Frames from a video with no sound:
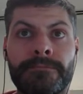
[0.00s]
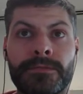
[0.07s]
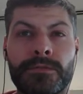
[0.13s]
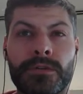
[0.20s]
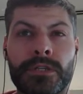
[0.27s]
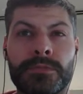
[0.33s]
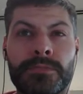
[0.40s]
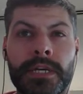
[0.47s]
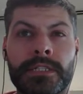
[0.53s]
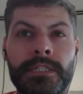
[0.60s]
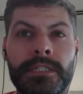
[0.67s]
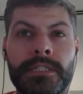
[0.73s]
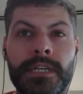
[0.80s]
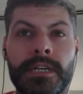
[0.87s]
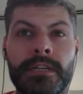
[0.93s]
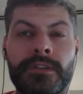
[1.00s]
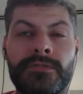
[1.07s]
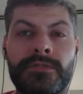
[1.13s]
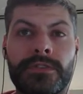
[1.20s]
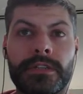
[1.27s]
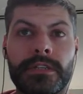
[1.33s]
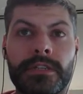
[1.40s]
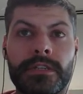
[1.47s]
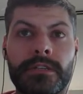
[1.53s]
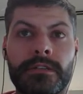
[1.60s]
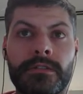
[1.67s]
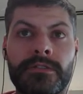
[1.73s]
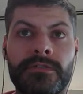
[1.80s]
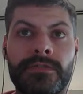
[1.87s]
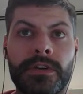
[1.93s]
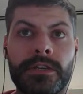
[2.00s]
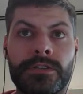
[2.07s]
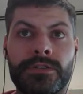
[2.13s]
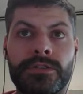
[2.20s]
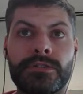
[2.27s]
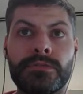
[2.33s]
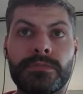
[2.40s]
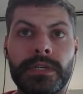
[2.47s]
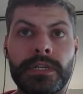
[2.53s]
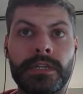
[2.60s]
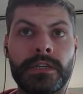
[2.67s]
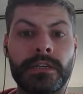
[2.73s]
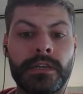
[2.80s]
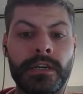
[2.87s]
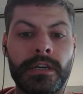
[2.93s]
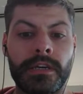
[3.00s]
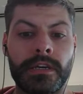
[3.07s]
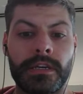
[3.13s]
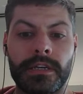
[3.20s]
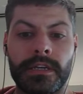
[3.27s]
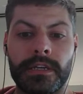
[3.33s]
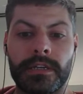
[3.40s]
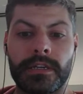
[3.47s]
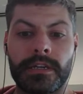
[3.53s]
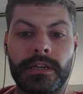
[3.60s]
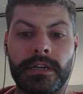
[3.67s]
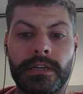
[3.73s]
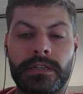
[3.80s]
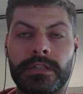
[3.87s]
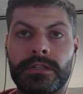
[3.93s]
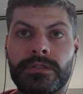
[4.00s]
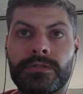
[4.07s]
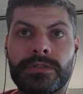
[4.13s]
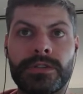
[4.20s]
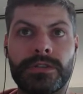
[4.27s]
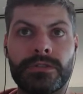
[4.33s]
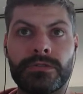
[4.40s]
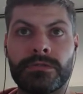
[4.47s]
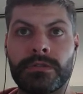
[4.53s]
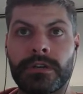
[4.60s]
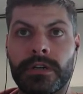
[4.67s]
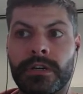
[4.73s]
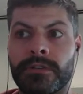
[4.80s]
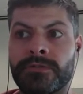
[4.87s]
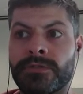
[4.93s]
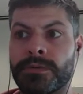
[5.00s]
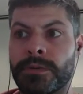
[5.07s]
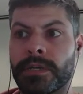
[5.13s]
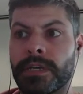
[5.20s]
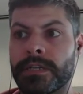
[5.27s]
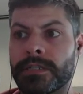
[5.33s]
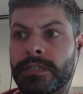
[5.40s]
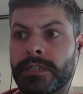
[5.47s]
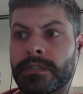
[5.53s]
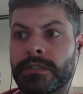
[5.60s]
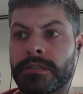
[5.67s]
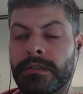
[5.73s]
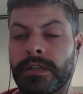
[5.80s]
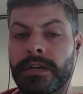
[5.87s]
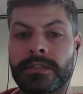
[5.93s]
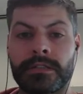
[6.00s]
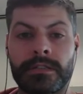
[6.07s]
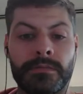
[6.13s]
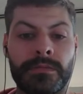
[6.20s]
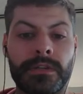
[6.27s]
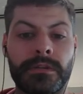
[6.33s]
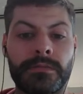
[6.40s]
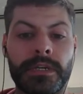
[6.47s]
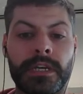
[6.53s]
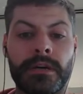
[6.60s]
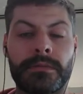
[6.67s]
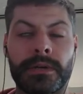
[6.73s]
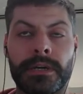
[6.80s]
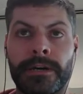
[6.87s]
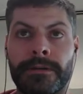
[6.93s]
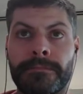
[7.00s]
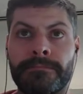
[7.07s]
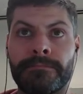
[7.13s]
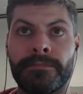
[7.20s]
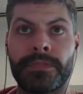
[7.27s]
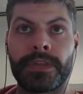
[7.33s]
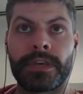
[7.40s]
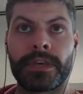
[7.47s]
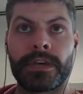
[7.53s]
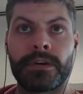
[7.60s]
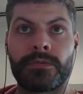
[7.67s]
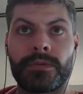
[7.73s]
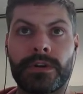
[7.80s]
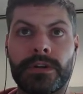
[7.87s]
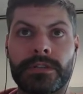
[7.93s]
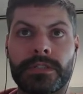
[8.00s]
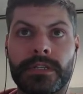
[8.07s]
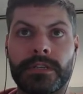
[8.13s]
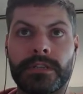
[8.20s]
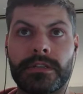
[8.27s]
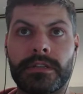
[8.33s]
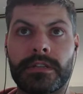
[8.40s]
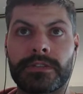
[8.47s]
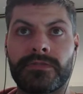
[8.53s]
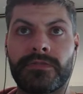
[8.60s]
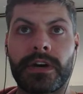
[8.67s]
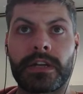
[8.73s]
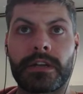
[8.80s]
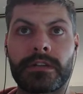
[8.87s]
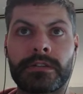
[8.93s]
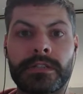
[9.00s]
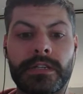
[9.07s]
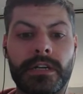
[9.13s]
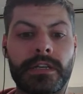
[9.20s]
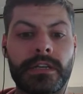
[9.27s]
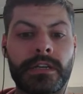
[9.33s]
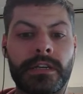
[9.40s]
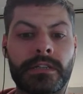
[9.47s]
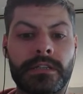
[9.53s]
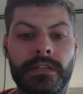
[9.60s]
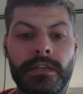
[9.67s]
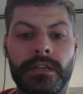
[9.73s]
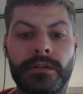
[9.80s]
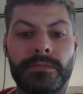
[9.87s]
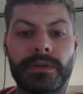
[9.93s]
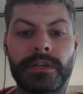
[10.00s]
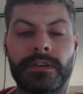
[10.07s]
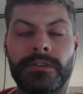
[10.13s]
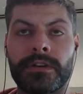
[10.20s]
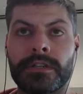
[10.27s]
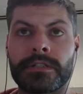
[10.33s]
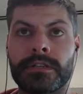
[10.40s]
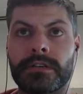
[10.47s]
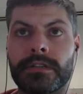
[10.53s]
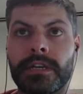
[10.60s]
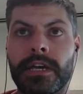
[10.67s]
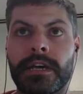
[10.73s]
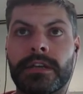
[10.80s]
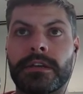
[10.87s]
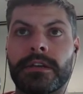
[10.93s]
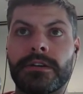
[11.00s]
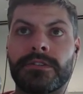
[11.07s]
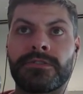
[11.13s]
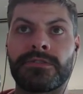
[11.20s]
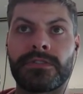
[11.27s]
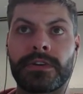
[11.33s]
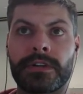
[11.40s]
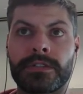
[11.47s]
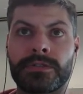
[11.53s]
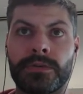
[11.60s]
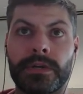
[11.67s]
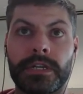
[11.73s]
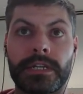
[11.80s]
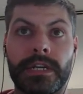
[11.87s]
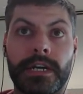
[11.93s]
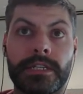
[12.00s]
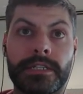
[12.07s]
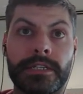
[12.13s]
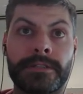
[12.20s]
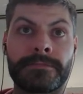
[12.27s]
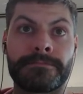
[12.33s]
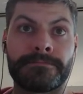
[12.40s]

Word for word: We're expecting data for the phase 2B in Q2 of 2018, so that's something to be coming up, whereas this vital study isn't going to be until the end of 2019.